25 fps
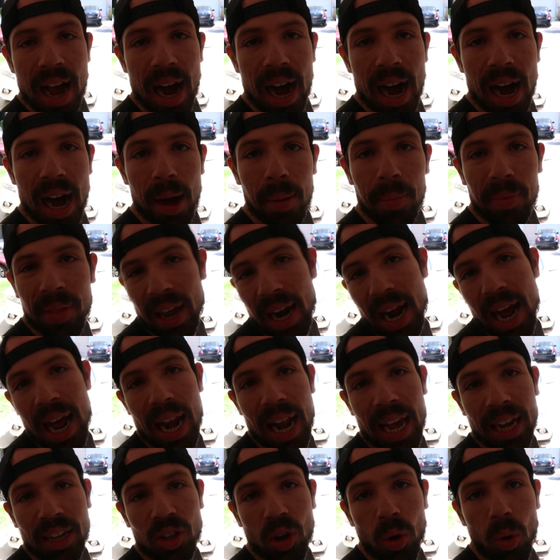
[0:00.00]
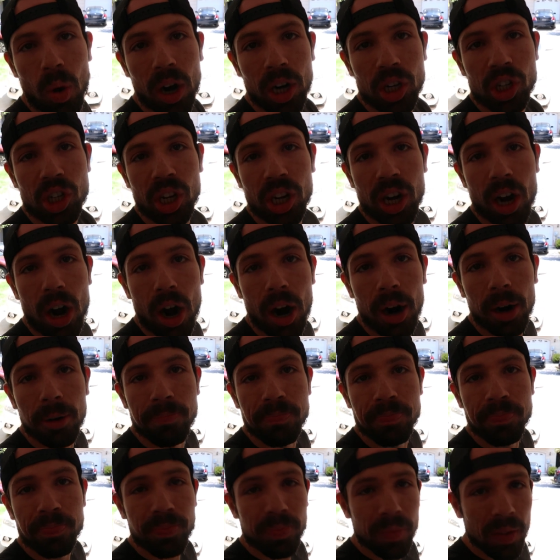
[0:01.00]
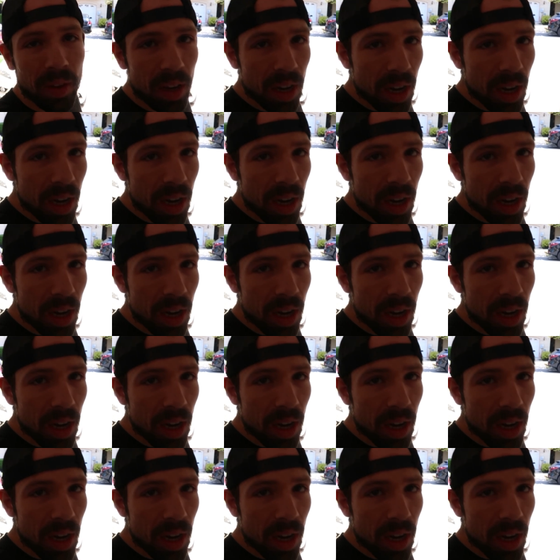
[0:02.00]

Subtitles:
that I like to wash the car.